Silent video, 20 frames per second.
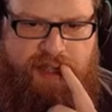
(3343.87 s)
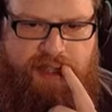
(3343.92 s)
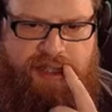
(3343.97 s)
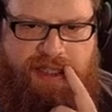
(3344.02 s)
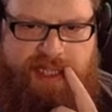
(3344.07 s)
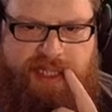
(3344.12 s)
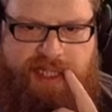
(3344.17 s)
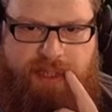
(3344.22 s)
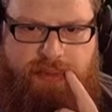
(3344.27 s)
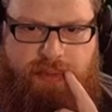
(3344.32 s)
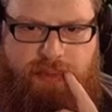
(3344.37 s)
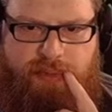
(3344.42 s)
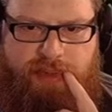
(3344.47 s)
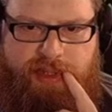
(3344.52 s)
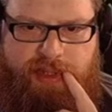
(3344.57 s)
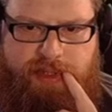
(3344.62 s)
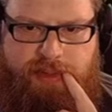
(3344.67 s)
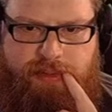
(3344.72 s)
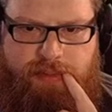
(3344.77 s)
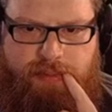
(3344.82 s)
This is what we'll
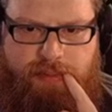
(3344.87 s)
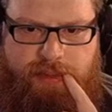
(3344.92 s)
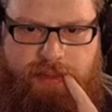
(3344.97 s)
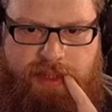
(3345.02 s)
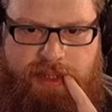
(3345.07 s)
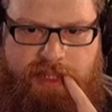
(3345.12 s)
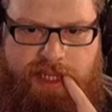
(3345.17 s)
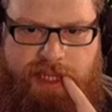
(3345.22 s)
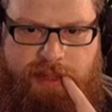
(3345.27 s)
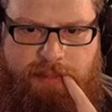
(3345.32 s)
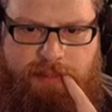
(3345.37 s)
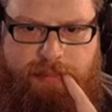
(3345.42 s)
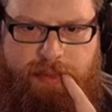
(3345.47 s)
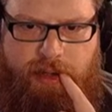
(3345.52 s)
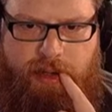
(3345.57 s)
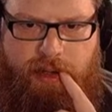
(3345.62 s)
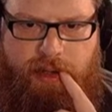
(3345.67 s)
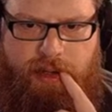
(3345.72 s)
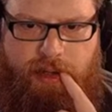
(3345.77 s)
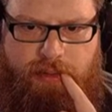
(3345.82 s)
do. We'll nip
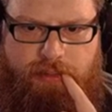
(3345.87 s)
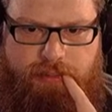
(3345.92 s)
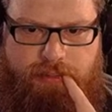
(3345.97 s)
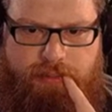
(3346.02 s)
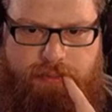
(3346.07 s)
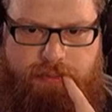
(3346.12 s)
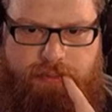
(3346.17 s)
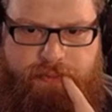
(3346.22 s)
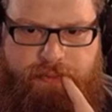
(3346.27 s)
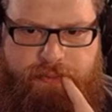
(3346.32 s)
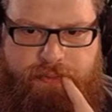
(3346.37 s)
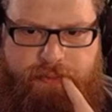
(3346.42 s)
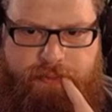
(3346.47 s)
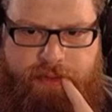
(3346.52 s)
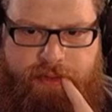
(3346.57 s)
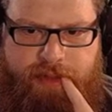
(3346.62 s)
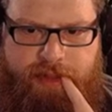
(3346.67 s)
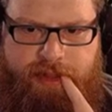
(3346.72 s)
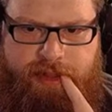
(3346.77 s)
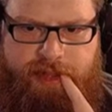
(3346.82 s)
off
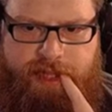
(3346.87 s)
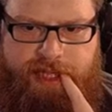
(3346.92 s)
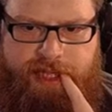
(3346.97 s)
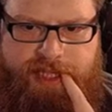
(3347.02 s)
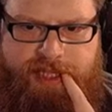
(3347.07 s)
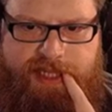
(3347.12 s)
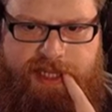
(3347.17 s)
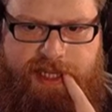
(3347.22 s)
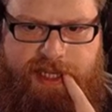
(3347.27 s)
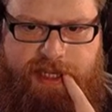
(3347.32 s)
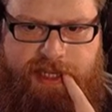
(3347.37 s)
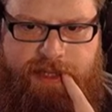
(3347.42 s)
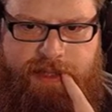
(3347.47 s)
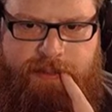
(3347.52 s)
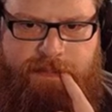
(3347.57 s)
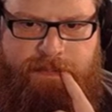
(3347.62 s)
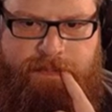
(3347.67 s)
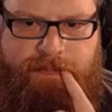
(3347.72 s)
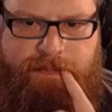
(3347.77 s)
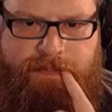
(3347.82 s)
this here.
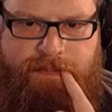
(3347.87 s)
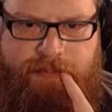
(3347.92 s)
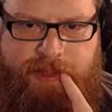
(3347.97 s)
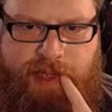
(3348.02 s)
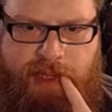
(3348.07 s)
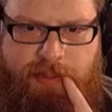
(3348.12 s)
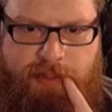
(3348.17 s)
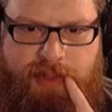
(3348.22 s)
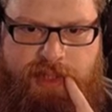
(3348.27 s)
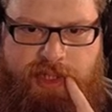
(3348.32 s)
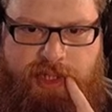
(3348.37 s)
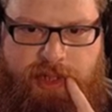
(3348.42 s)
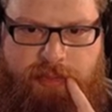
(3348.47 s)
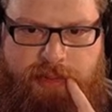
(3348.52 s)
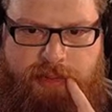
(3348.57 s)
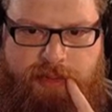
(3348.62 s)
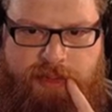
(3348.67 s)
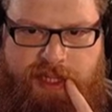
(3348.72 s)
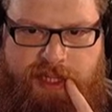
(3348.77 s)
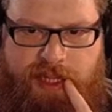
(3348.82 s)
And we'll stop
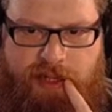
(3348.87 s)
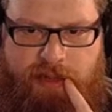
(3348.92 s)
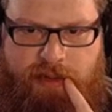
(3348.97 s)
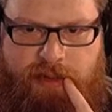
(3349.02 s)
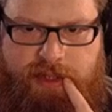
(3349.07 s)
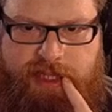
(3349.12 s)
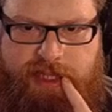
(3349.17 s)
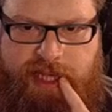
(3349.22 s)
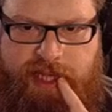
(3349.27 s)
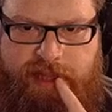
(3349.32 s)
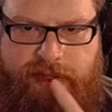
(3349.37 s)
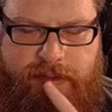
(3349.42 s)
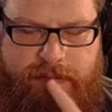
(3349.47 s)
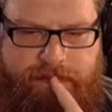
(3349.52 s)
using that altogether.